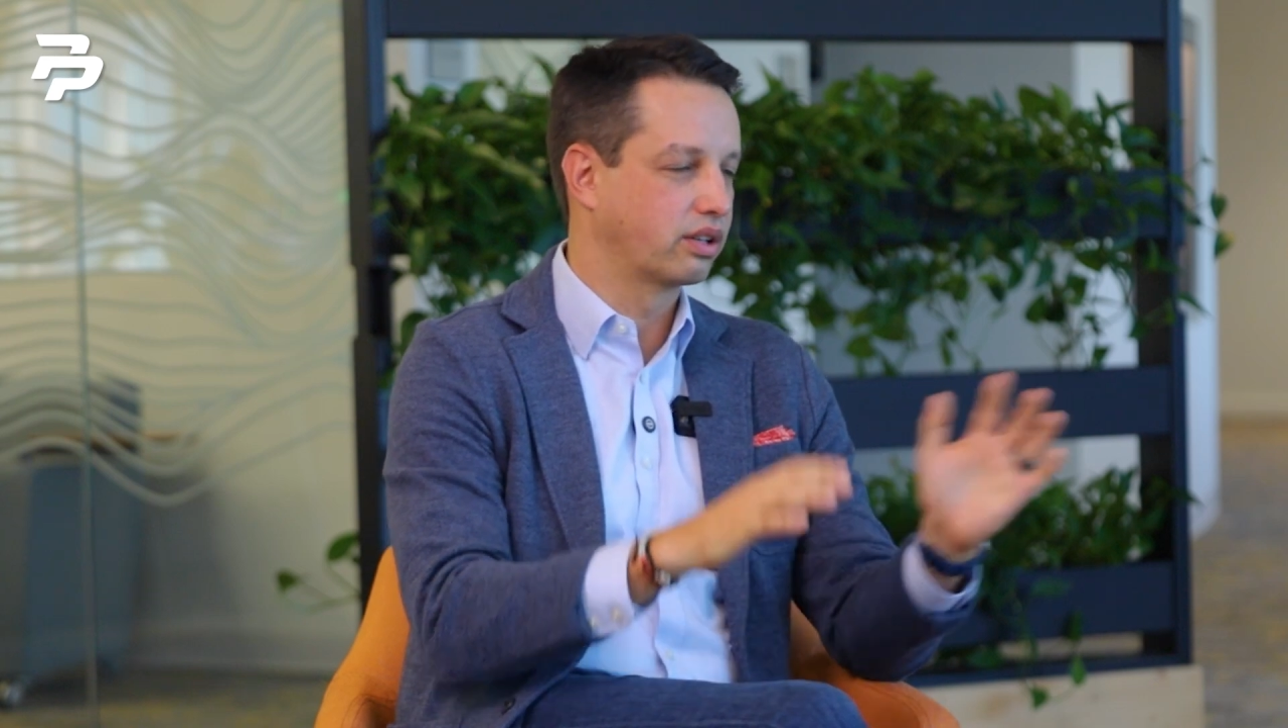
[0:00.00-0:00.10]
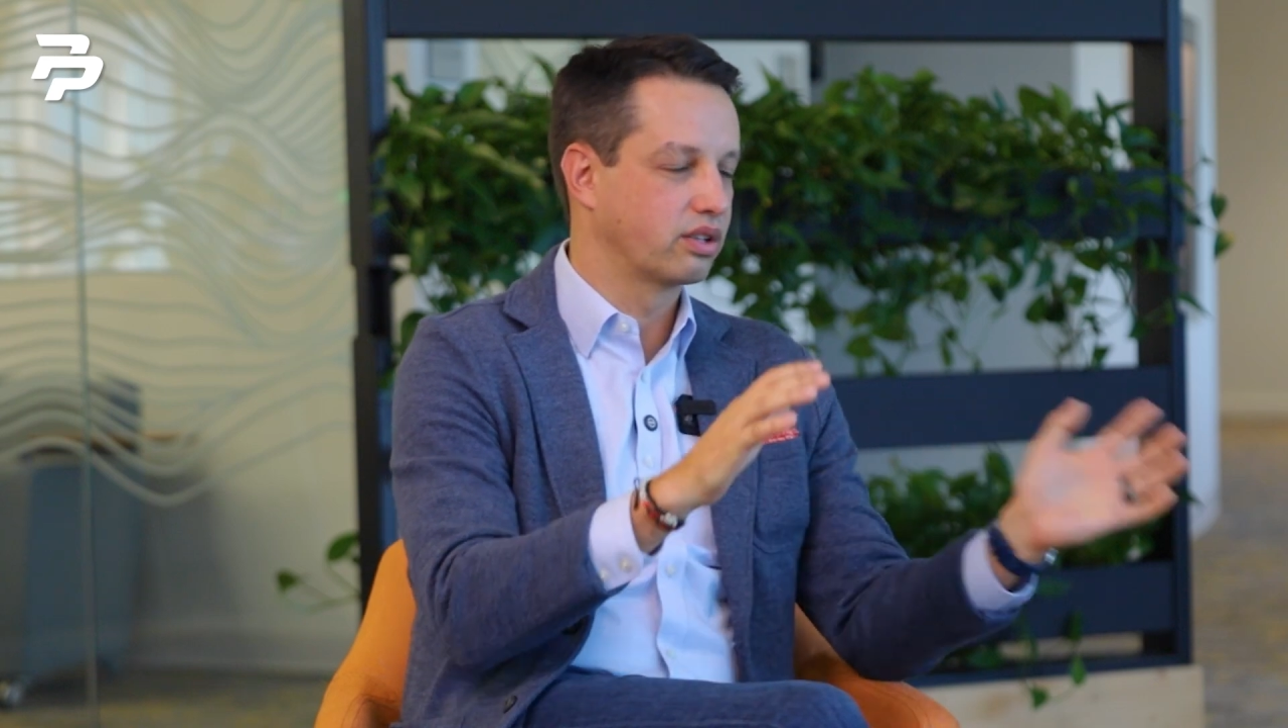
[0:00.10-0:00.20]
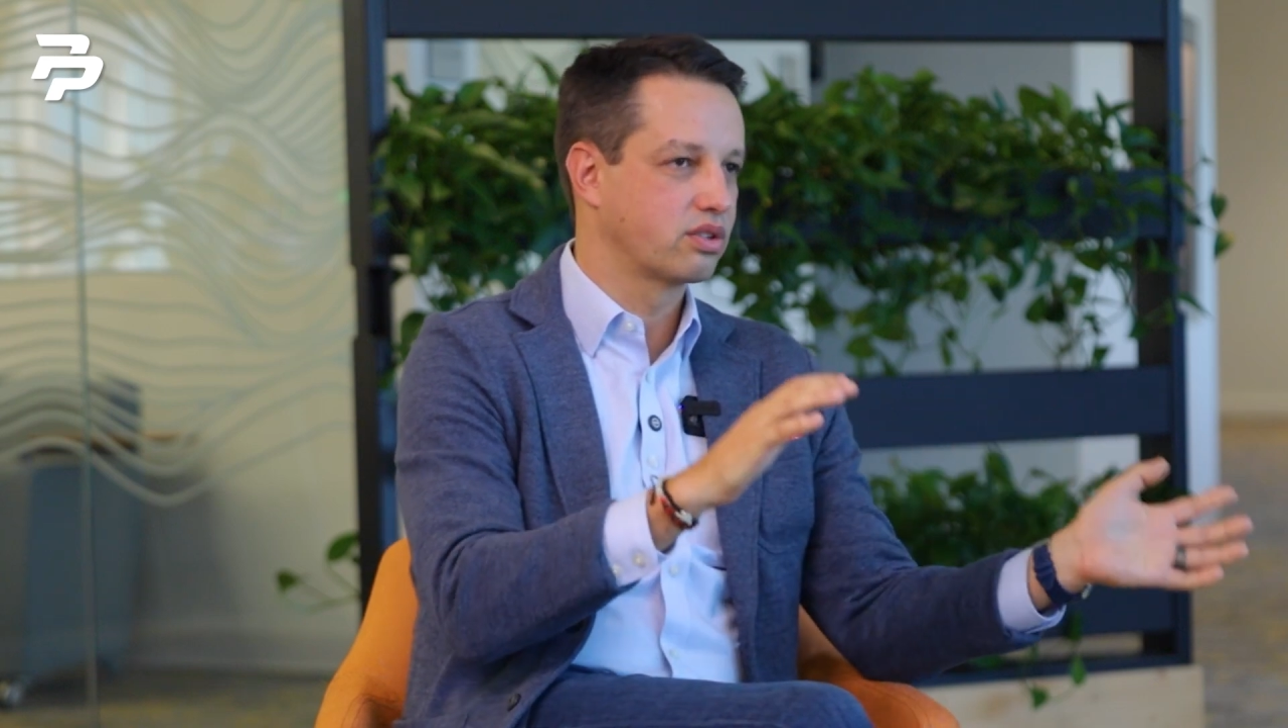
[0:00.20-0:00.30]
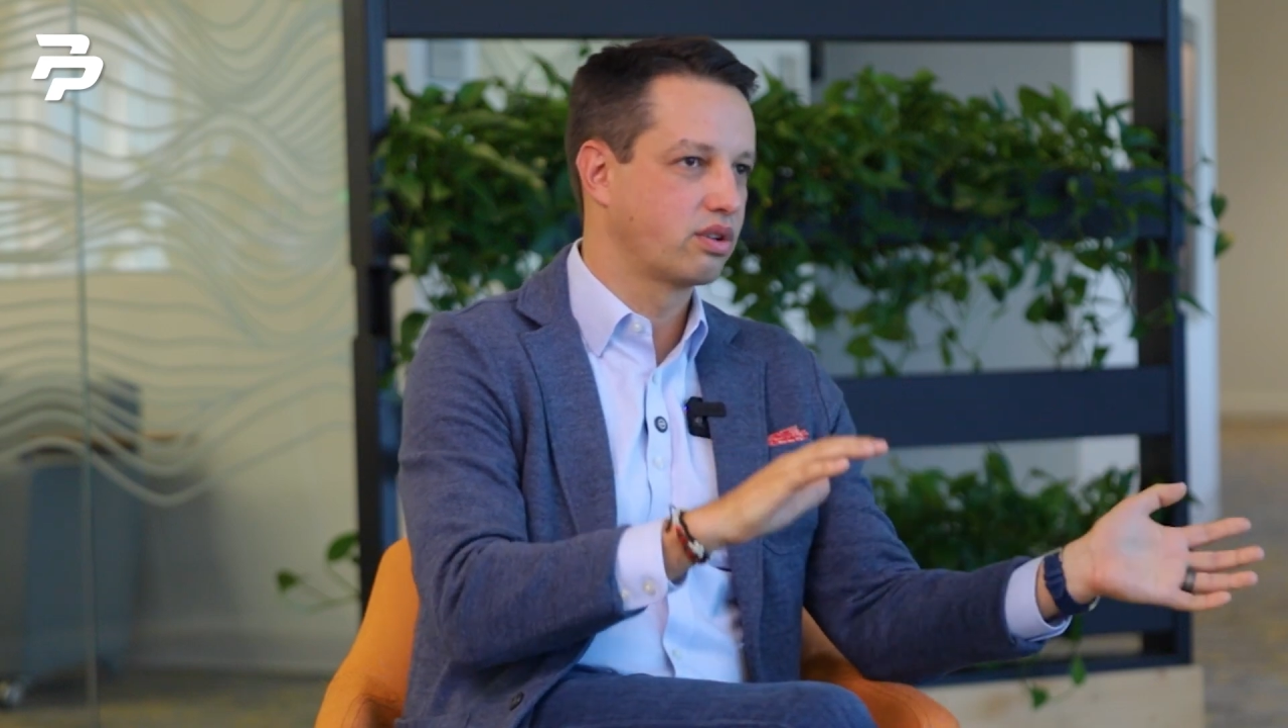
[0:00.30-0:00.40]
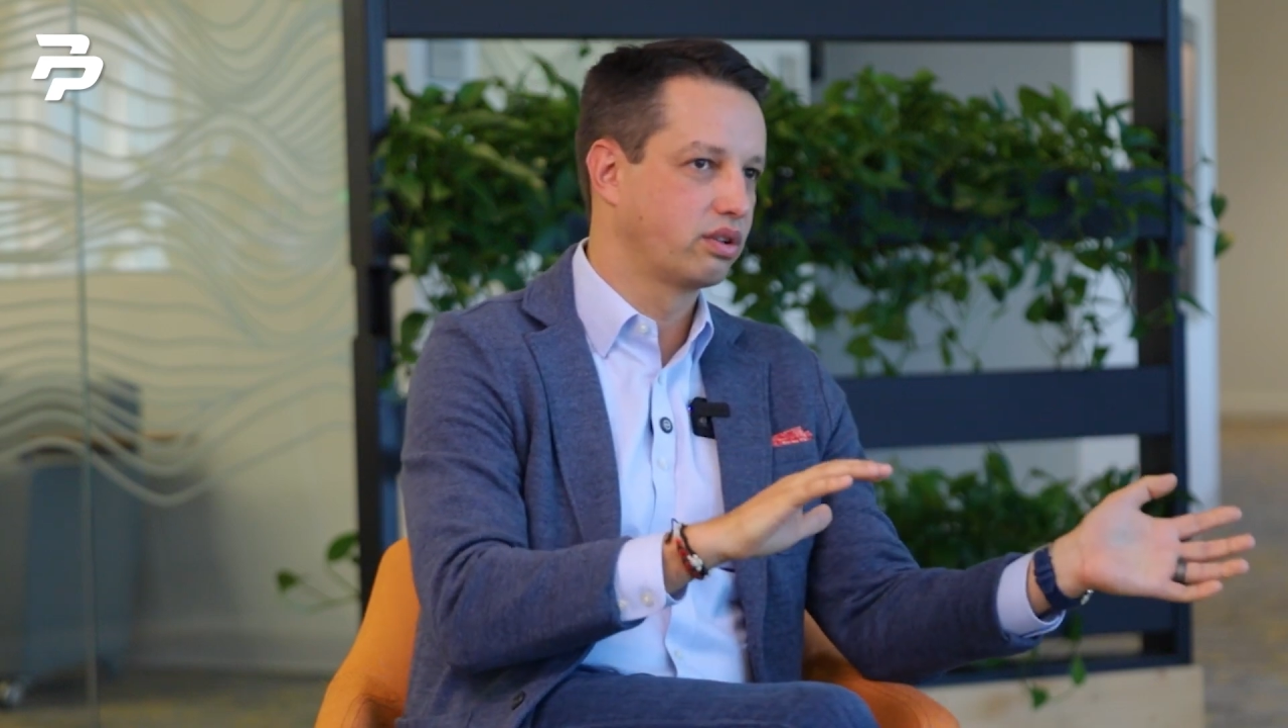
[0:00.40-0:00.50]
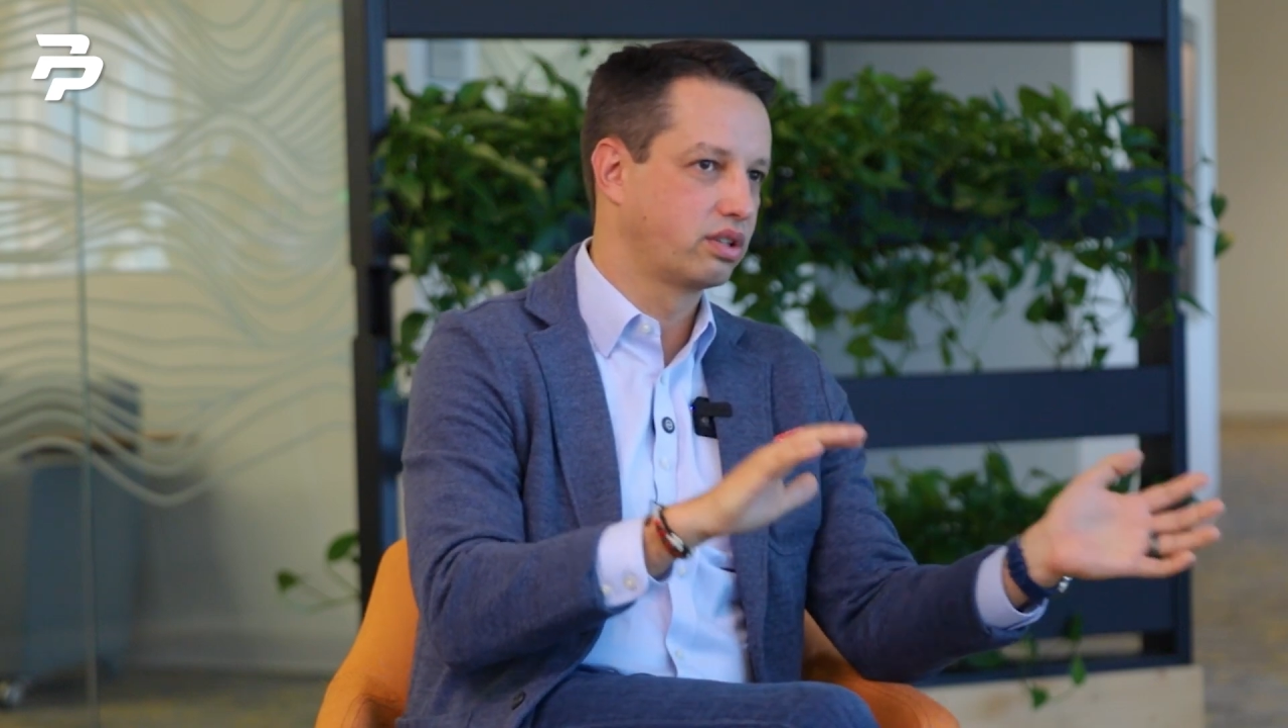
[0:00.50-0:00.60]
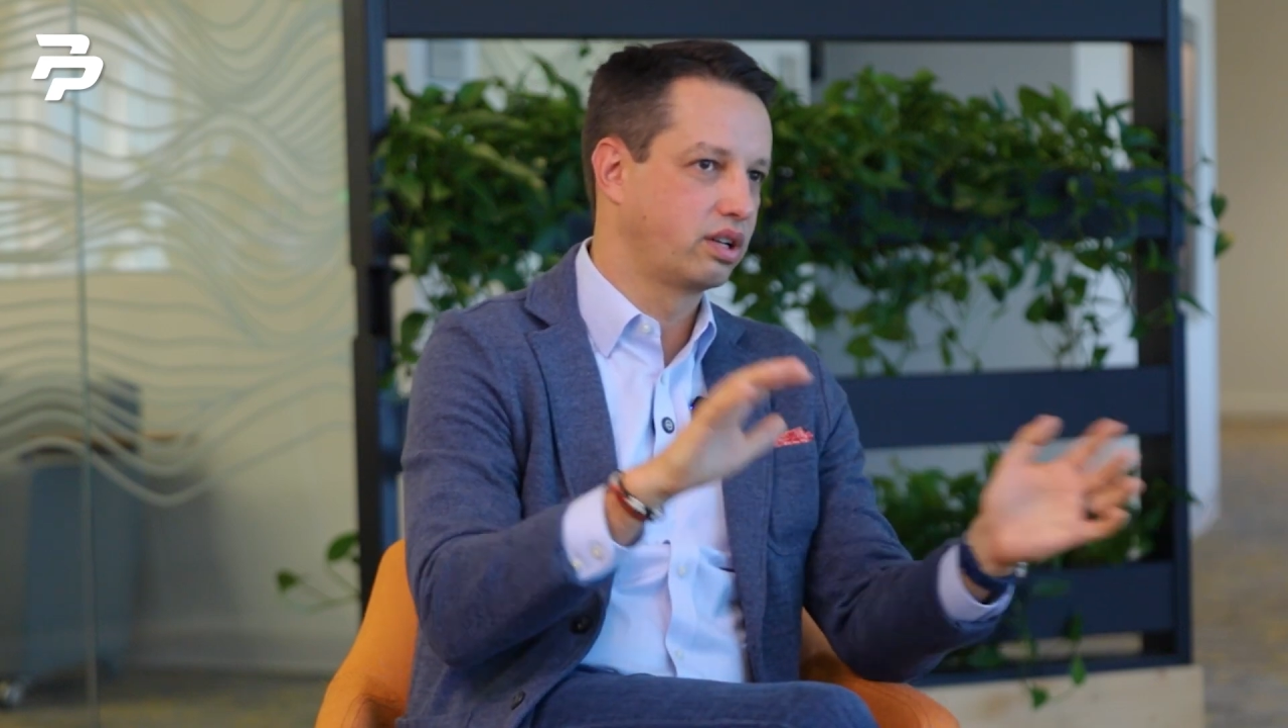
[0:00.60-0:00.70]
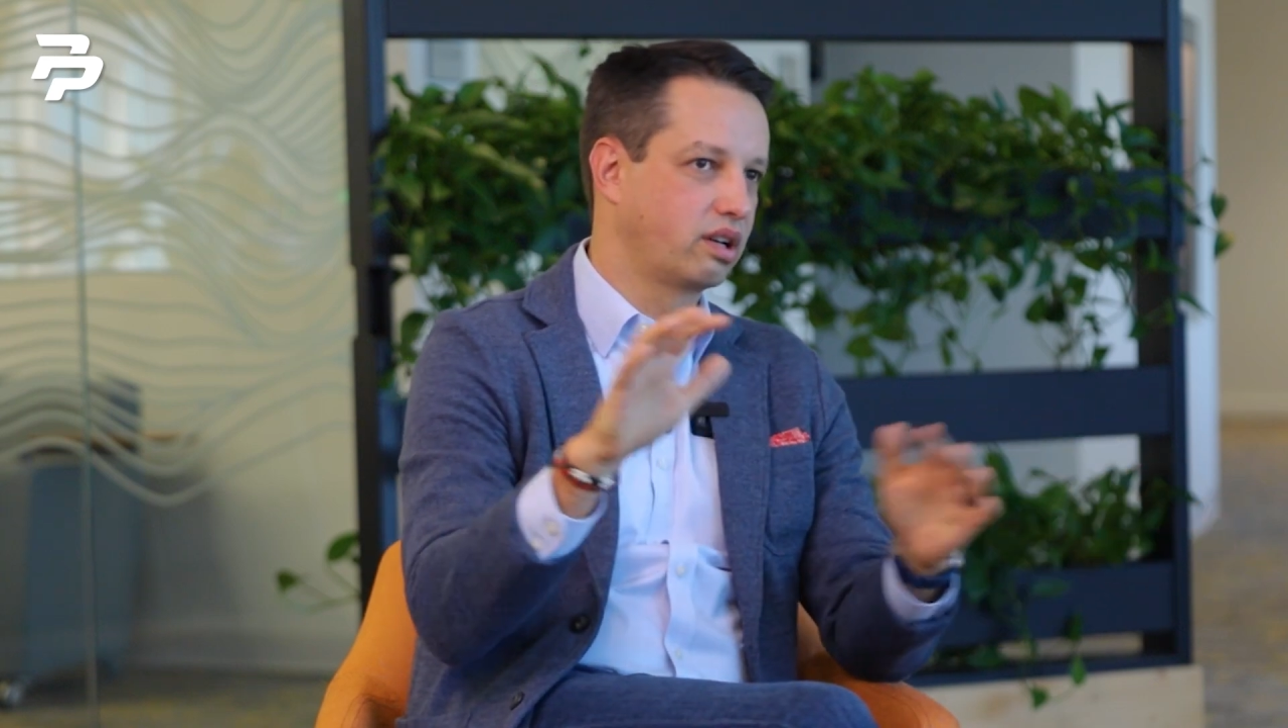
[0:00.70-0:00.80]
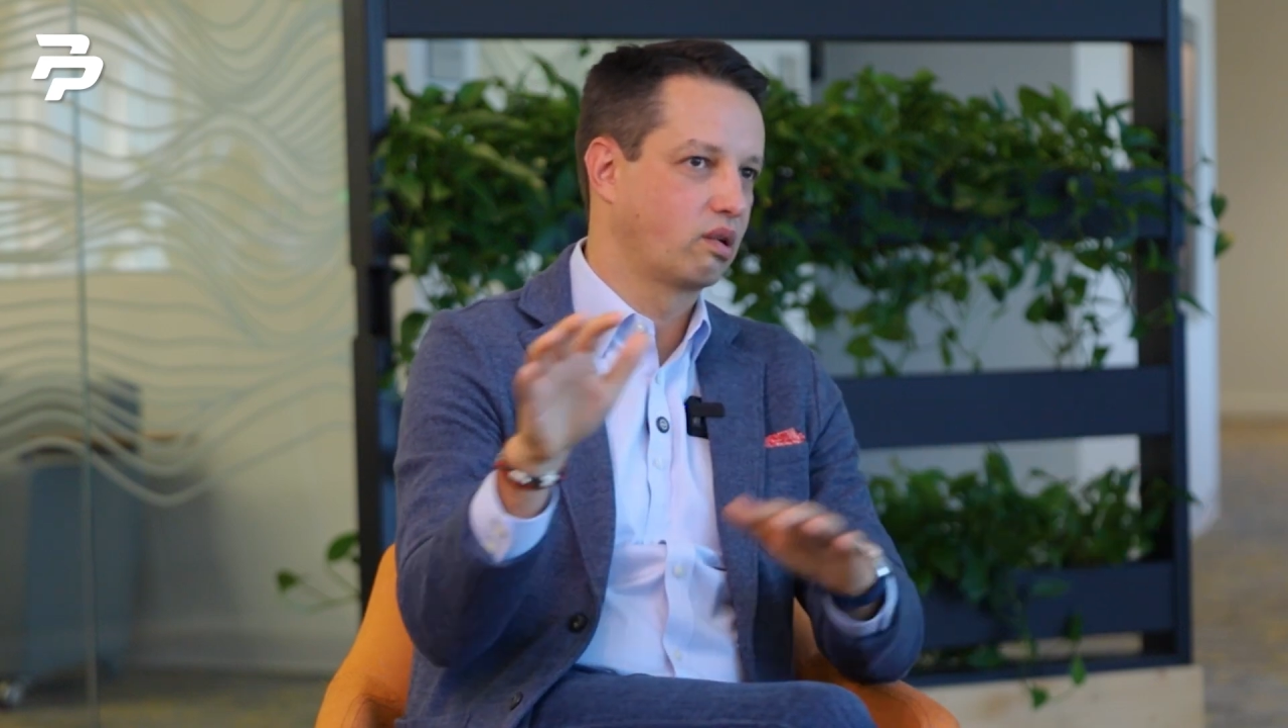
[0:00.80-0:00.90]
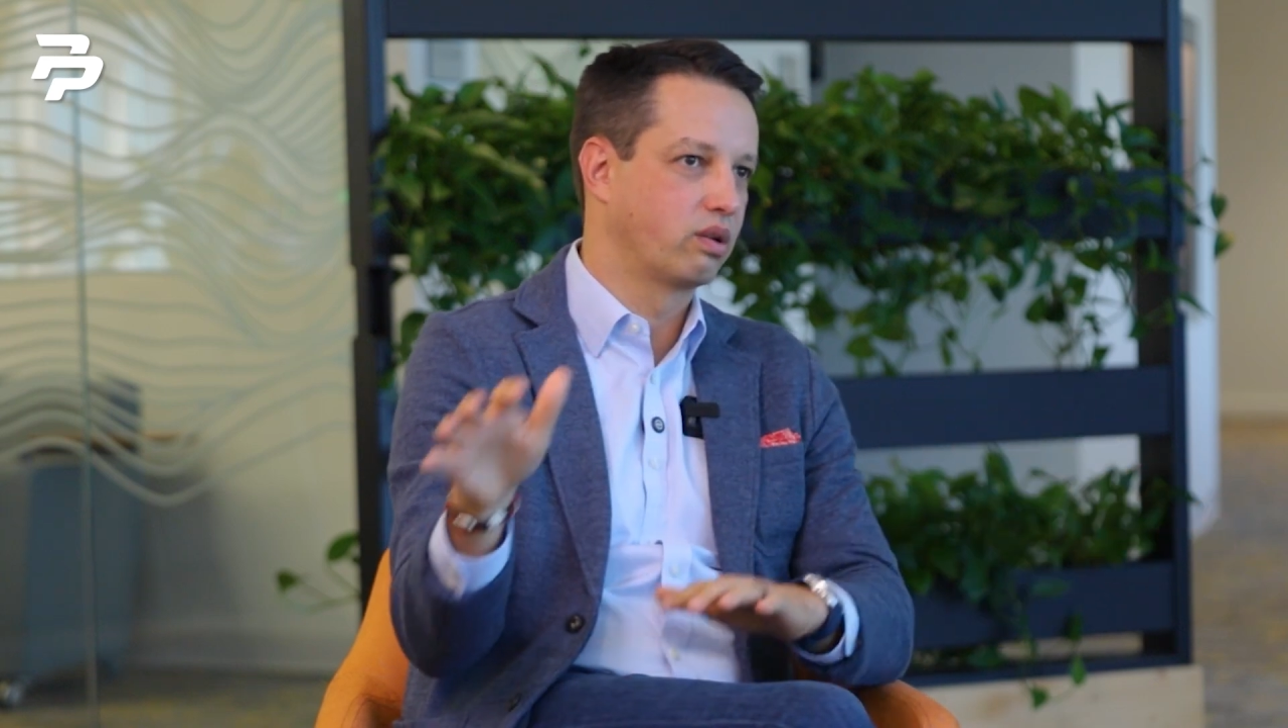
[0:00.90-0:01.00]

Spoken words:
consulting